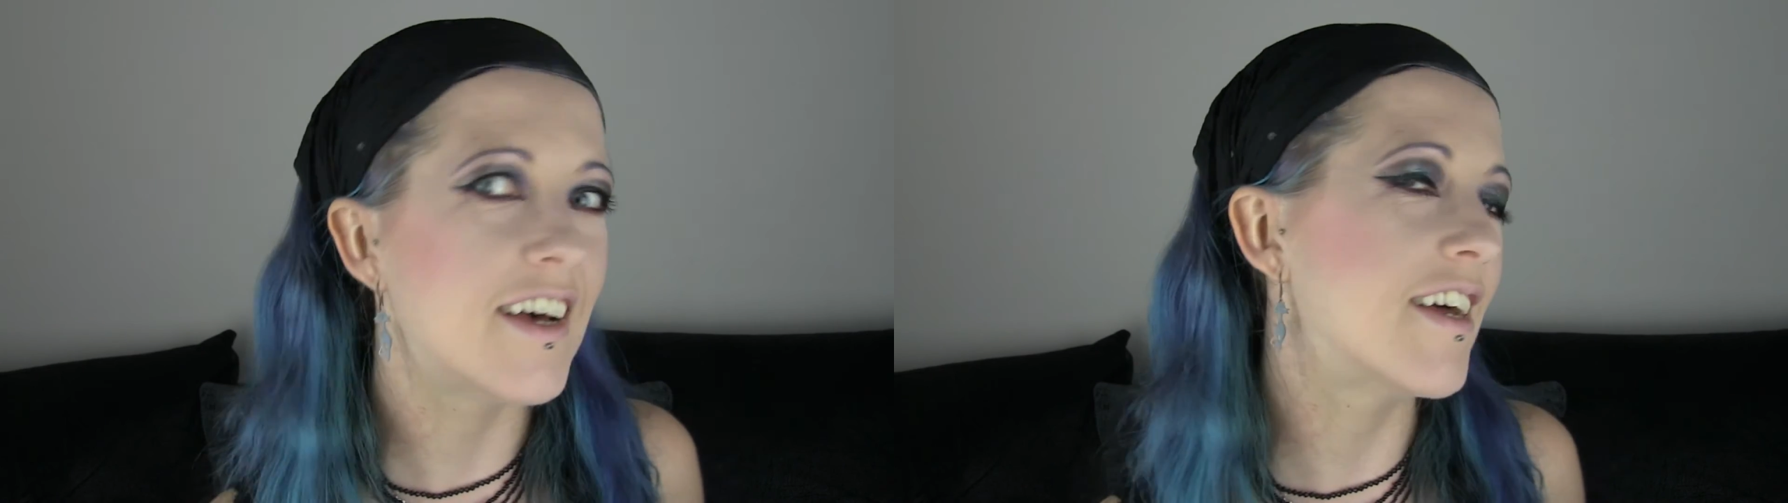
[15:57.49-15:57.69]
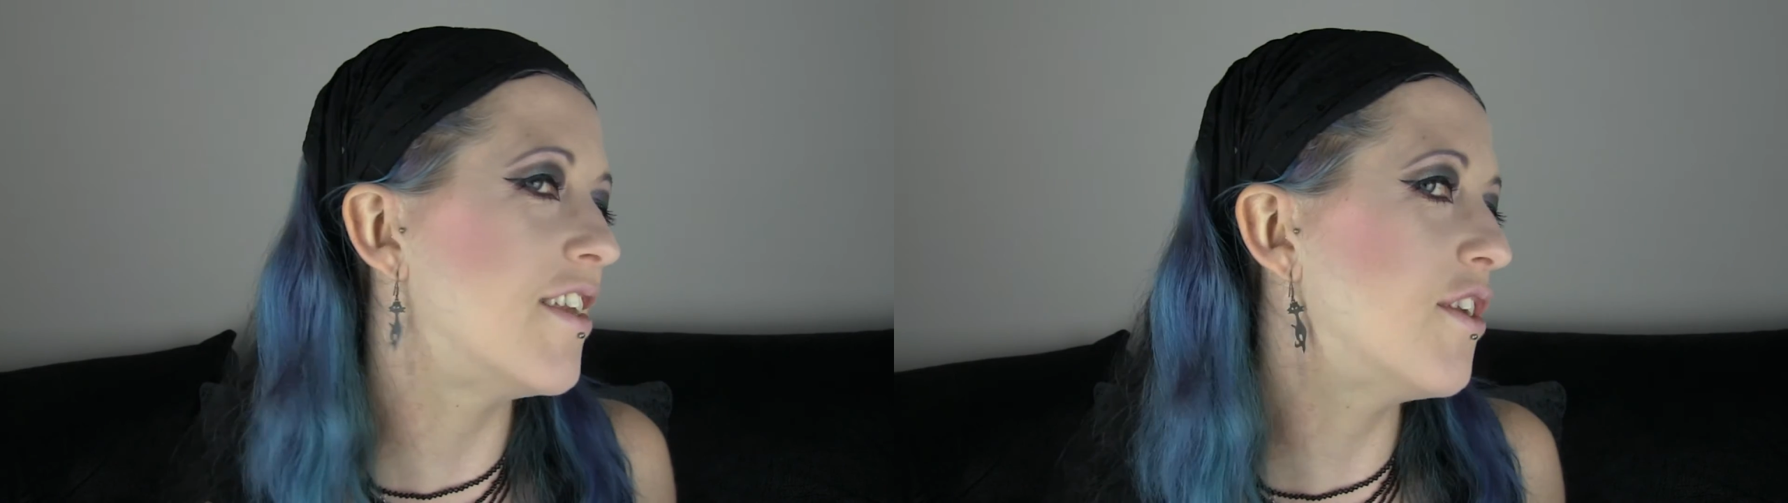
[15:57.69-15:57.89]

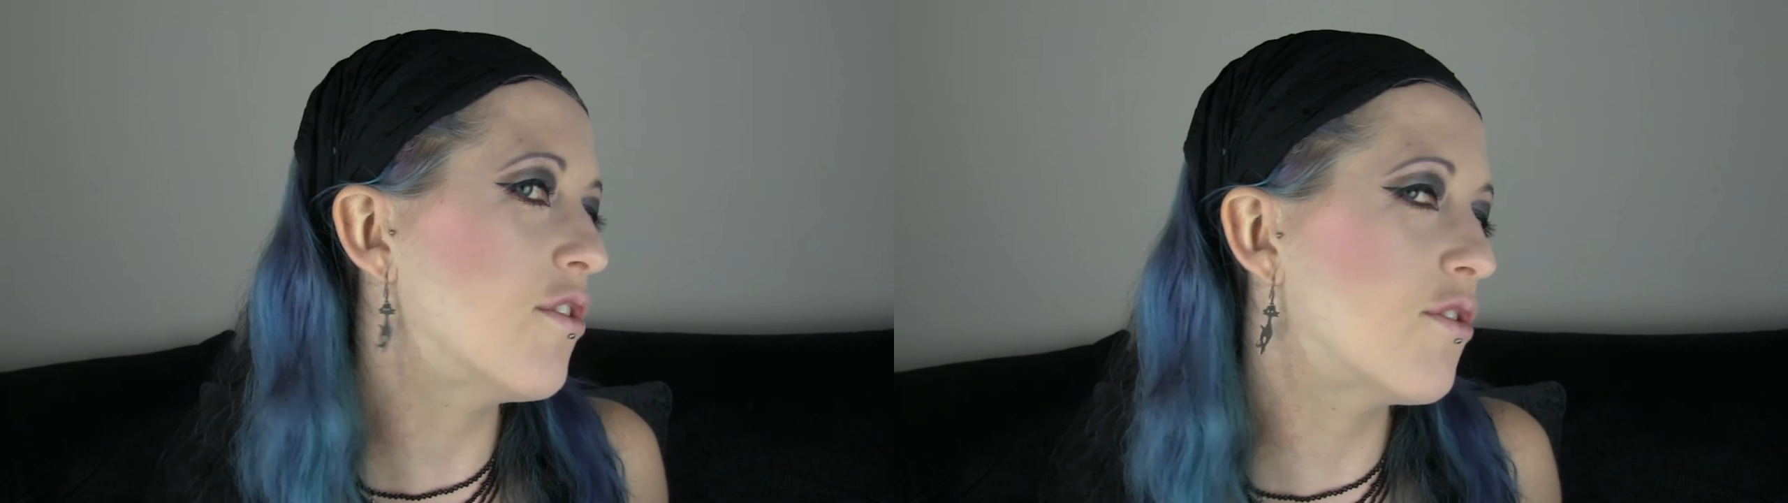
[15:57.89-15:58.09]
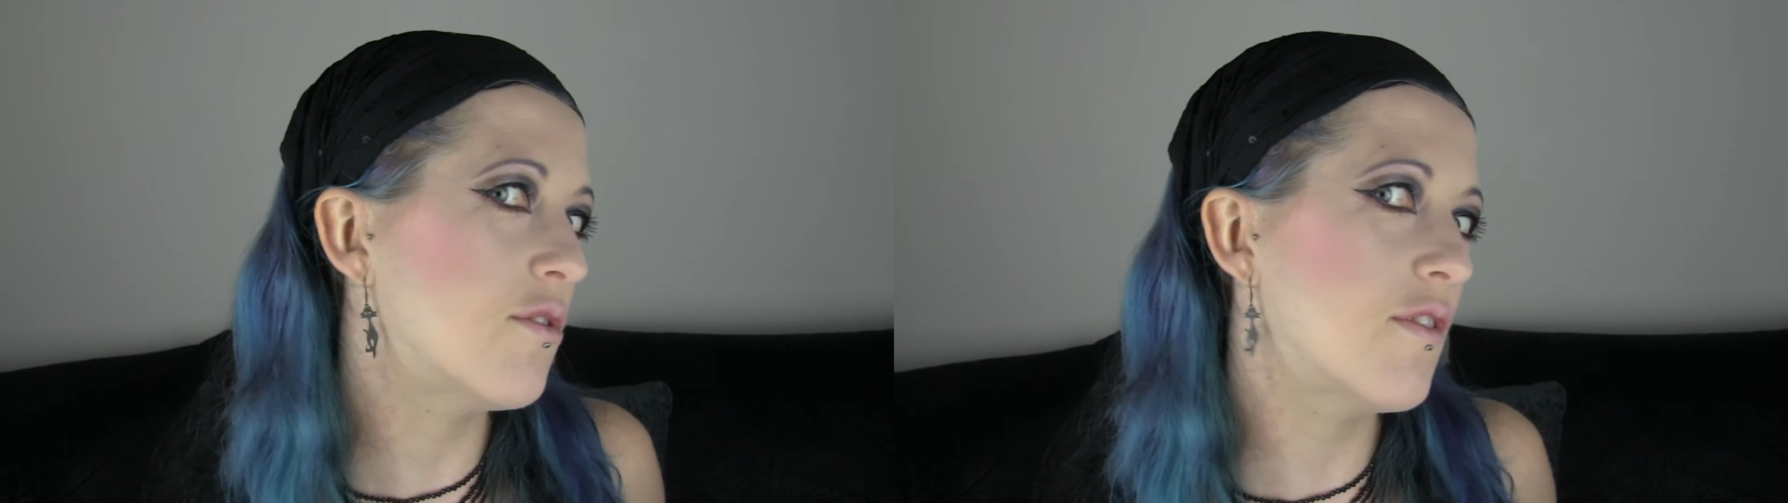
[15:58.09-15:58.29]
And
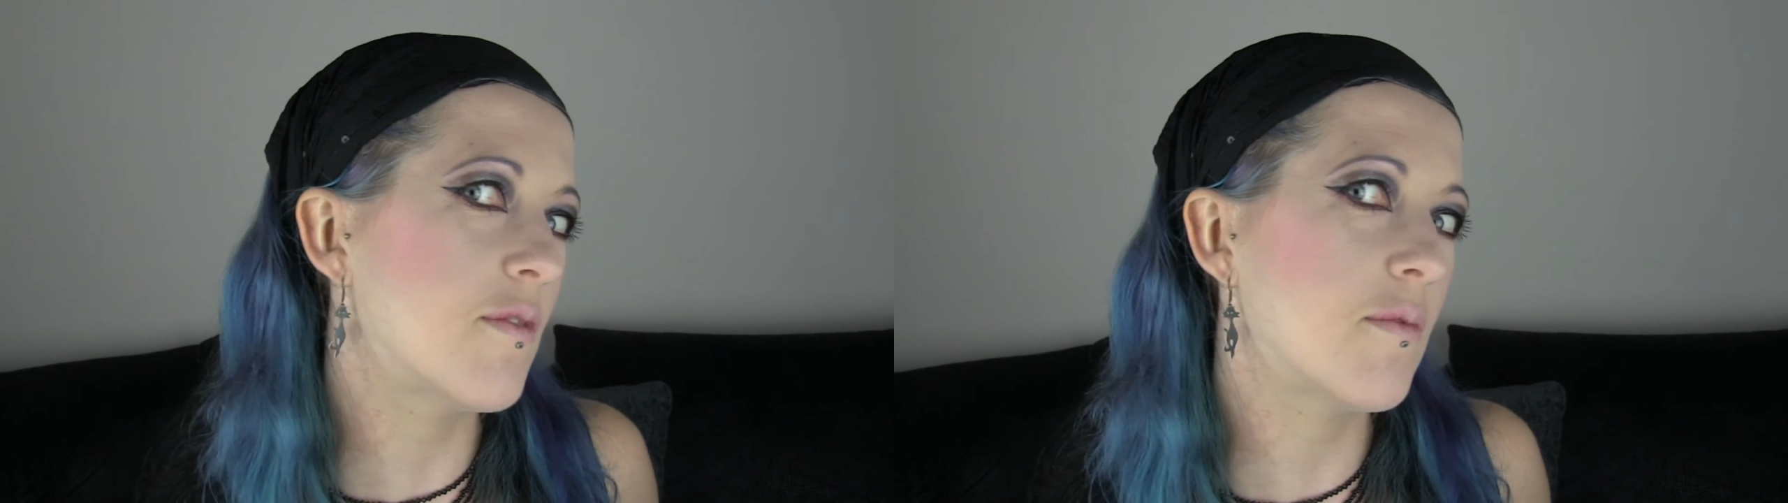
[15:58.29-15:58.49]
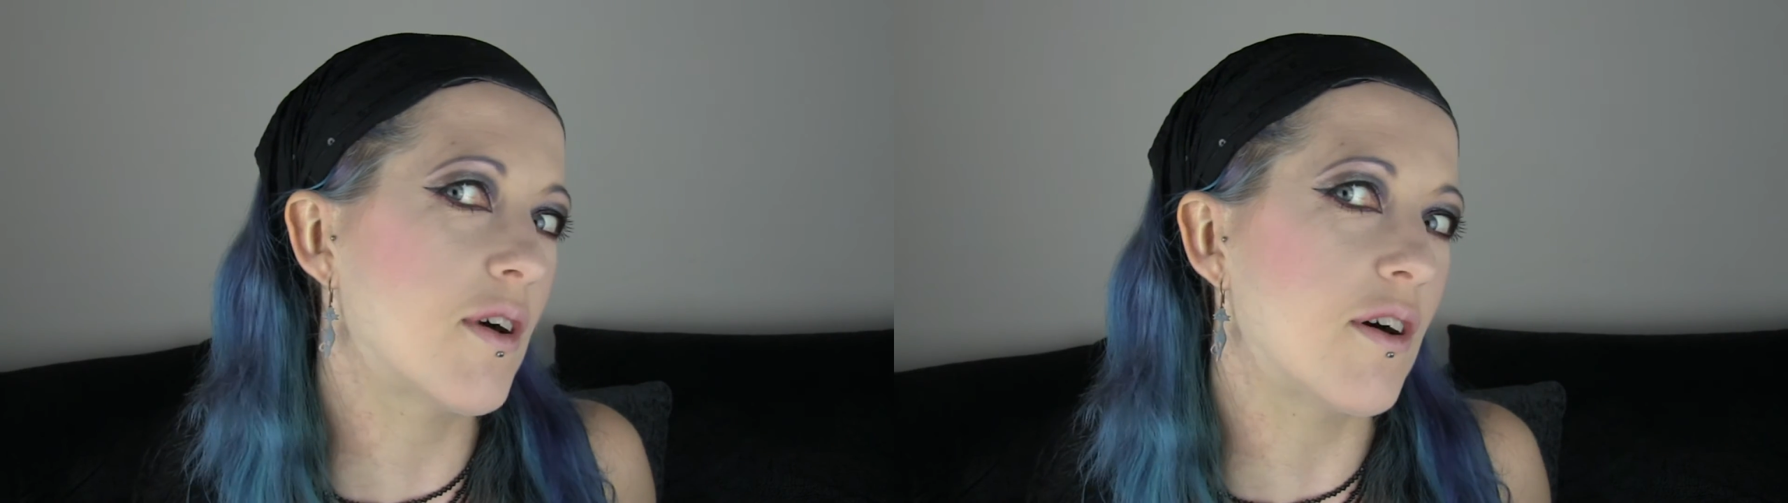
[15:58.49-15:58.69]
not all of
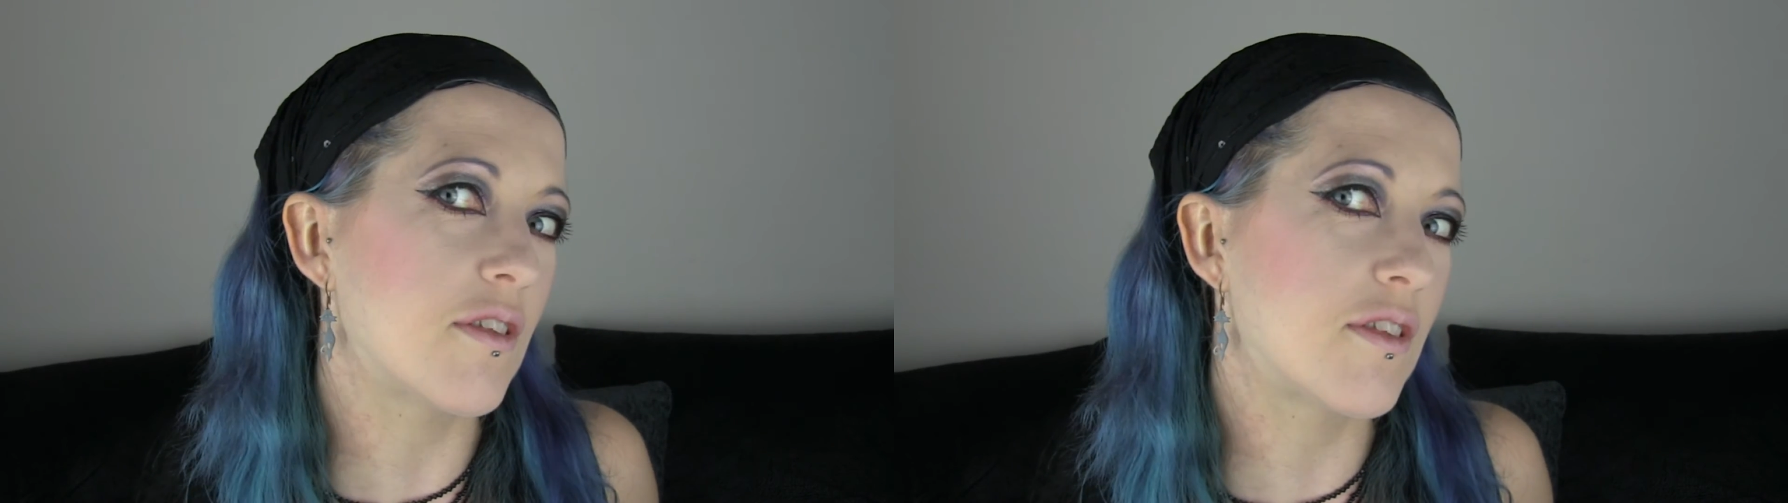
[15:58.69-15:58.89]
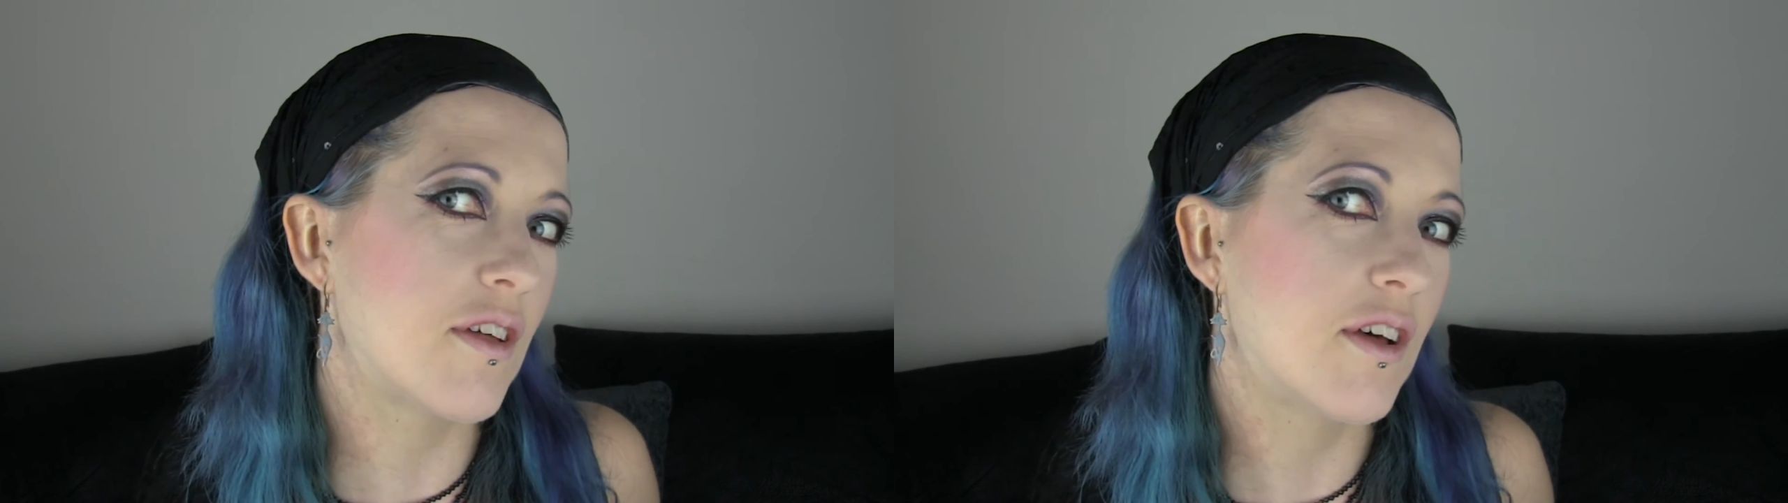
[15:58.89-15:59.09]
them
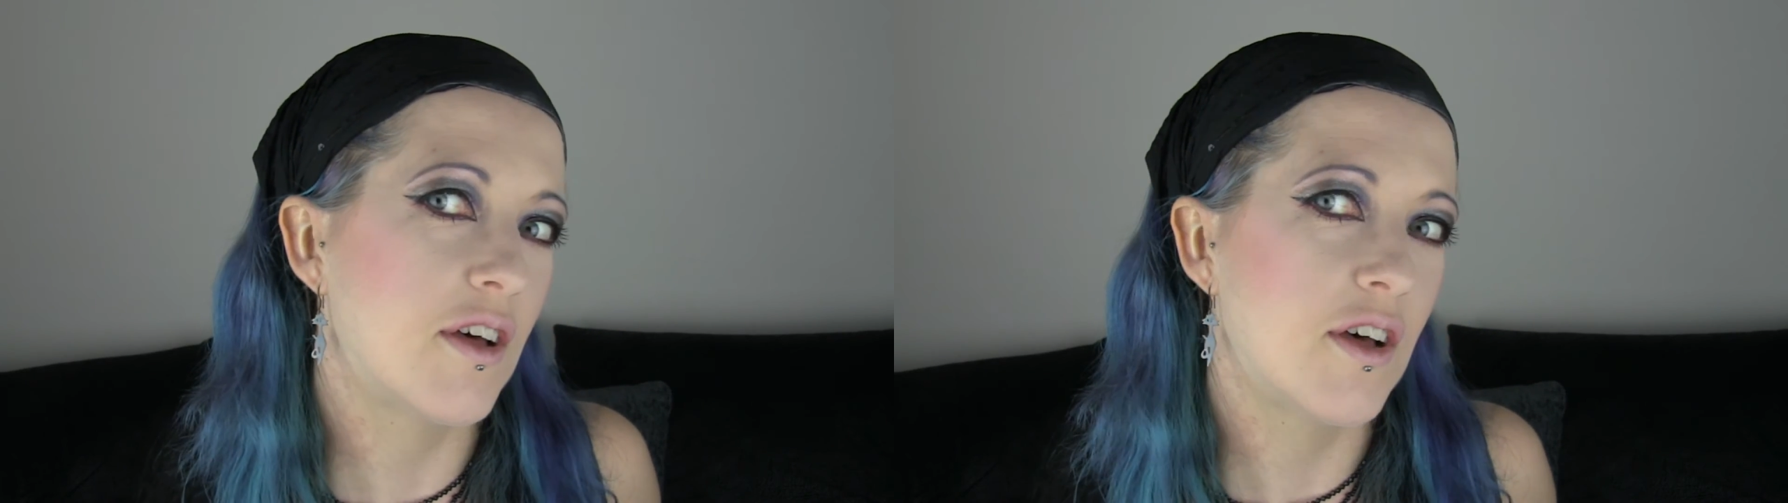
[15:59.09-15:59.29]
goth.